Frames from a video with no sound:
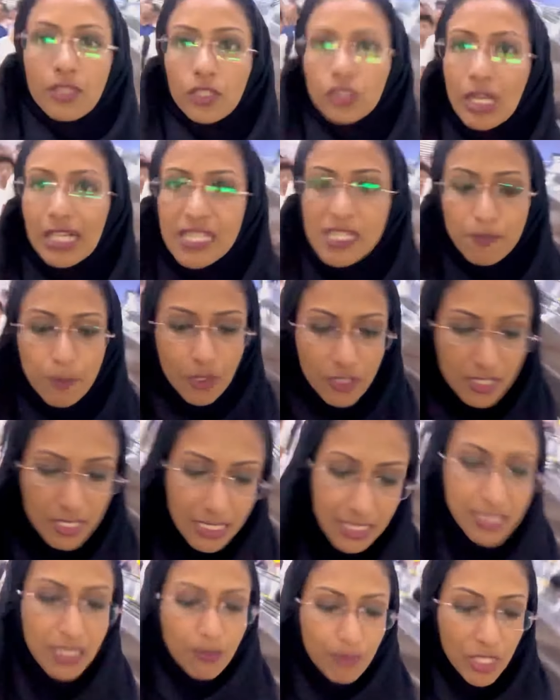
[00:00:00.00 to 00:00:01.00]
transport
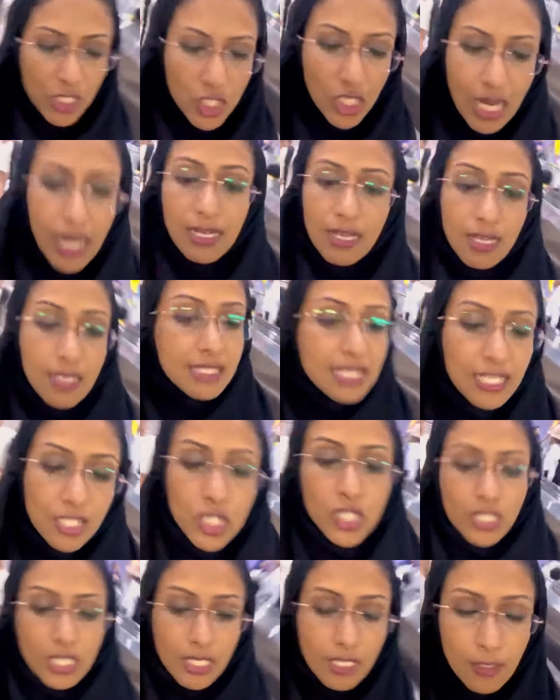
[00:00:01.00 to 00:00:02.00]
system in China is
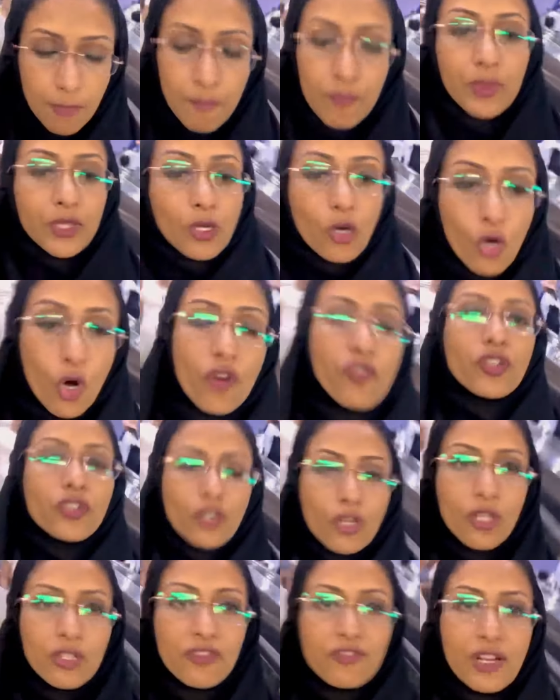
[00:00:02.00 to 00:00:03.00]
actually
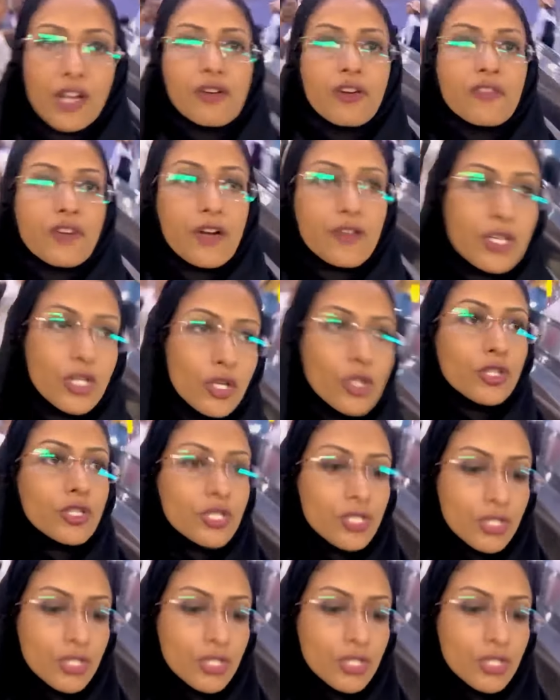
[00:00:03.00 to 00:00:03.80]
overall very, very good.